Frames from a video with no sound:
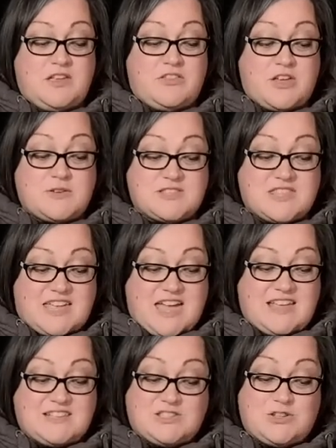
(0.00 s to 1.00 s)
Those at the
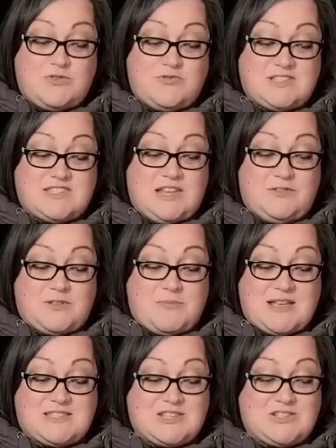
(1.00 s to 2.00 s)
gate soon received the
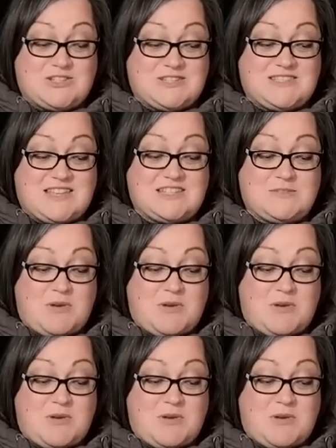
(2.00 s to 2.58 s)
message and said to